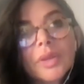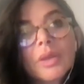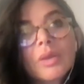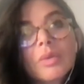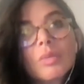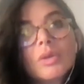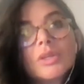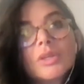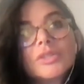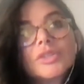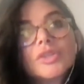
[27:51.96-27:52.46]

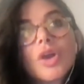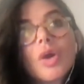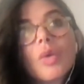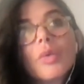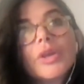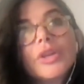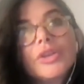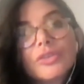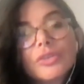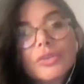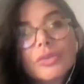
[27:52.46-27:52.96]
was
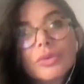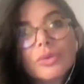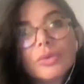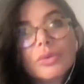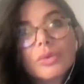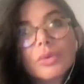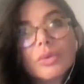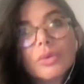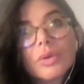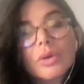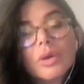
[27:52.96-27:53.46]
going
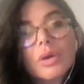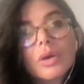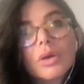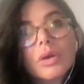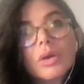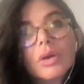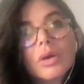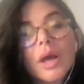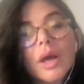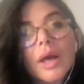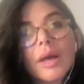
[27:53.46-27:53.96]
to
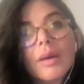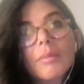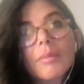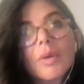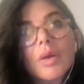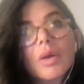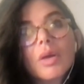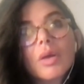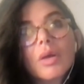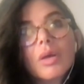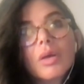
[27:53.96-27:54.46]
um,
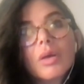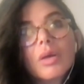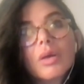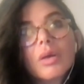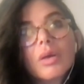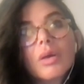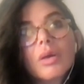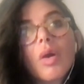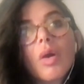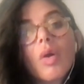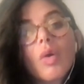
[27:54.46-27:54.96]

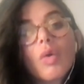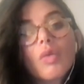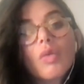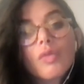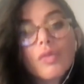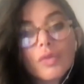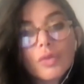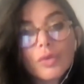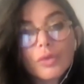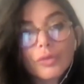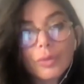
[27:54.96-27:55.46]
Whole
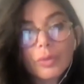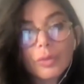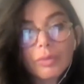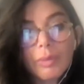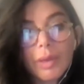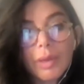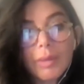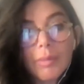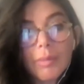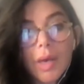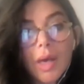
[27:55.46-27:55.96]
Foods with
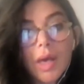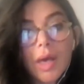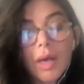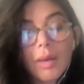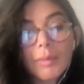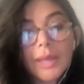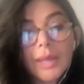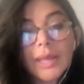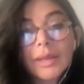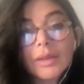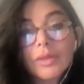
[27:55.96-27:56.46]
my
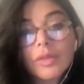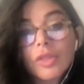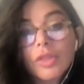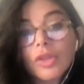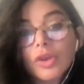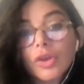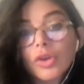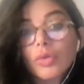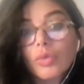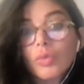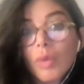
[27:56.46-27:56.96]
mom and the
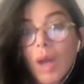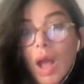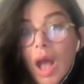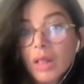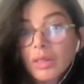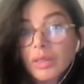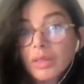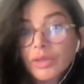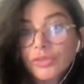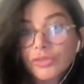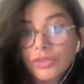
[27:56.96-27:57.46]

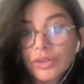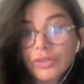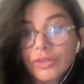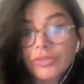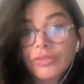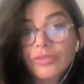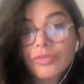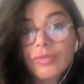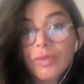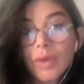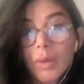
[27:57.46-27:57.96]

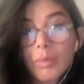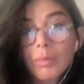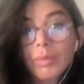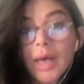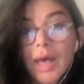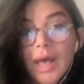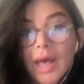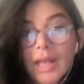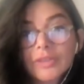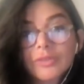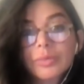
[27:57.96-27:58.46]
neurologist from the
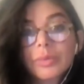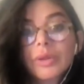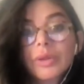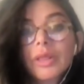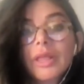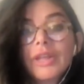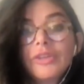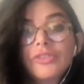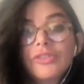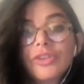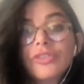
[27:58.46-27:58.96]
hospital
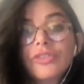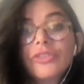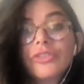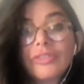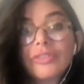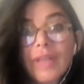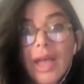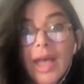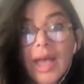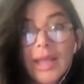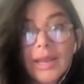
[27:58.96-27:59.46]
I just
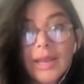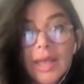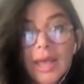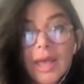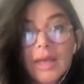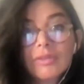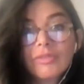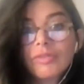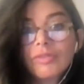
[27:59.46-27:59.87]
died at